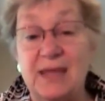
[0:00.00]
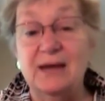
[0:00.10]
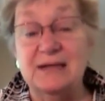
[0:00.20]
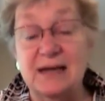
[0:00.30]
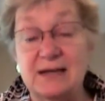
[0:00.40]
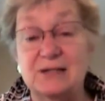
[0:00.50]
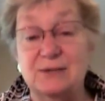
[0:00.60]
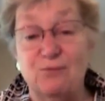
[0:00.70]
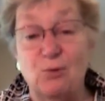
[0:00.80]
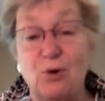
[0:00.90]
that takes
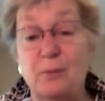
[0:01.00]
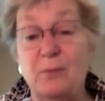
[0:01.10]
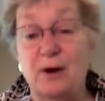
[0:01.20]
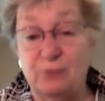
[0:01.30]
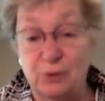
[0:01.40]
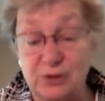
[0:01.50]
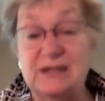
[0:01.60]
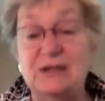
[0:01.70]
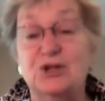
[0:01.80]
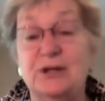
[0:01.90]
the form of good
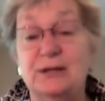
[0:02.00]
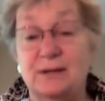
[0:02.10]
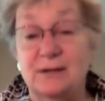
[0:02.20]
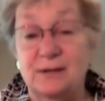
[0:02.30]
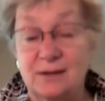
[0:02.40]
teaching,